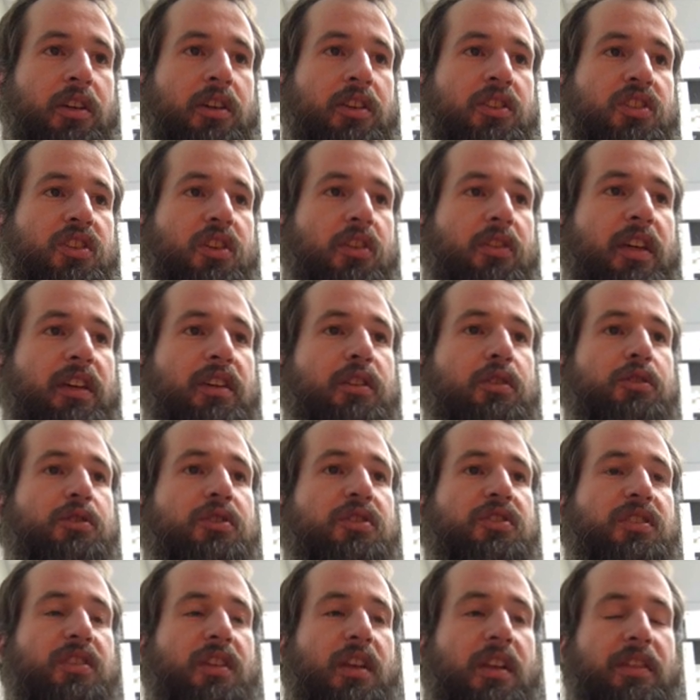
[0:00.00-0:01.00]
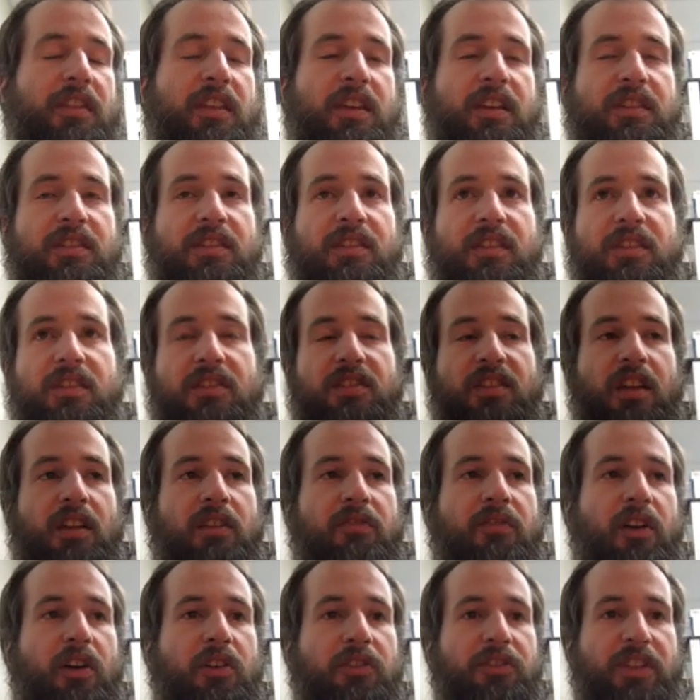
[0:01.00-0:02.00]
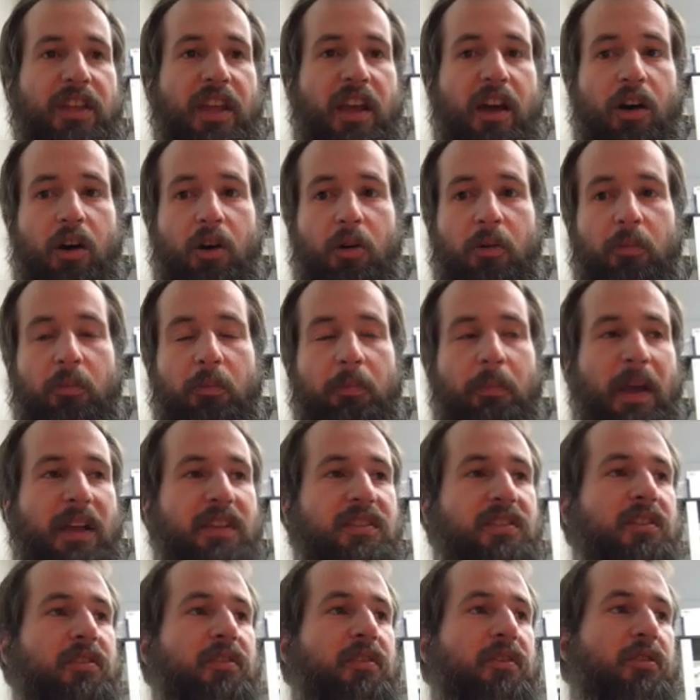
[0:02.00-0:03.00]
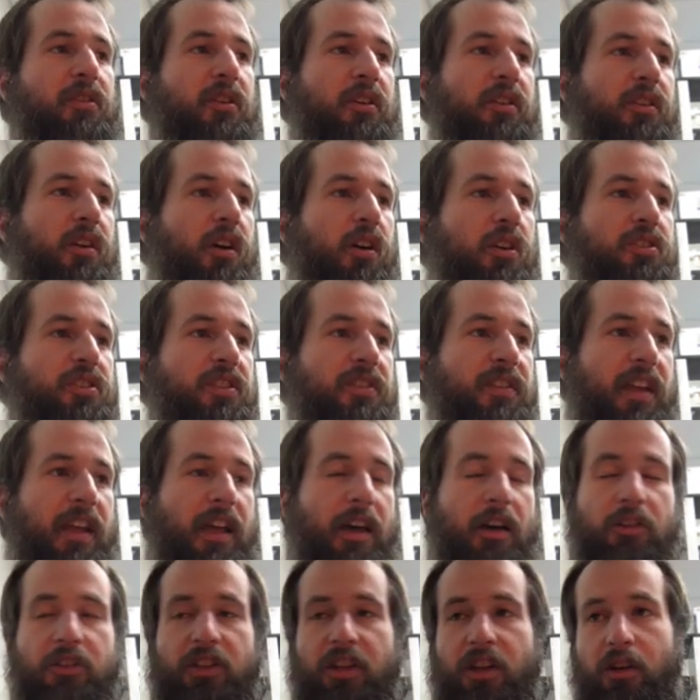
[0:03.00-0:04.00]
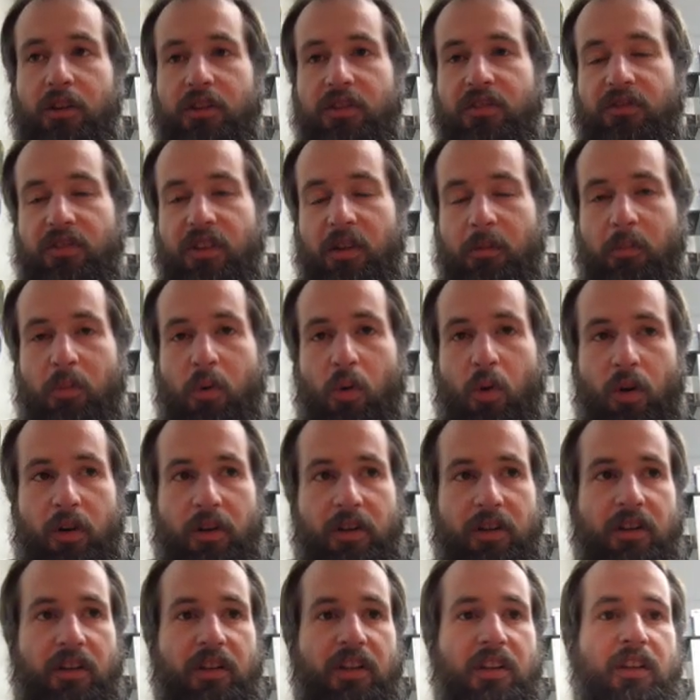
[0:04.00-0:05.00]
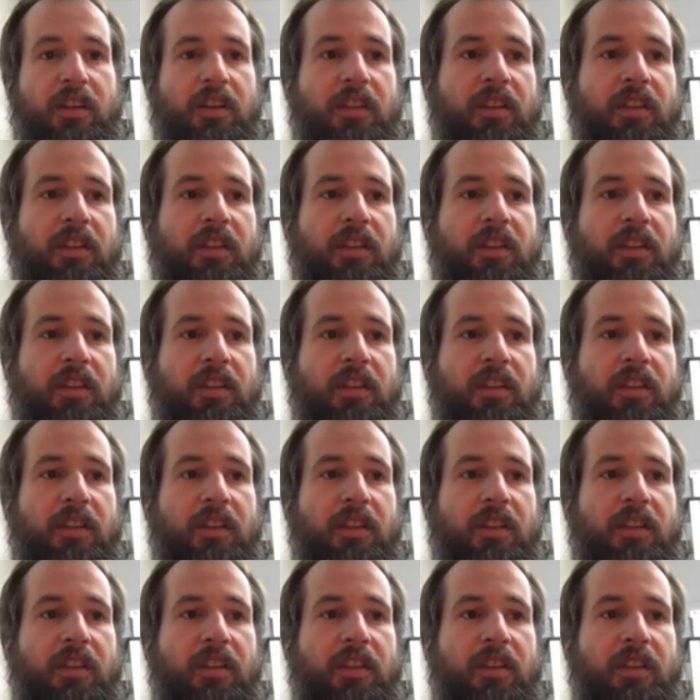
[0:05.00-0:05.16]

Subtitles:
So they used this instead of LDL. Basically, they're acknowledging that LDL is important.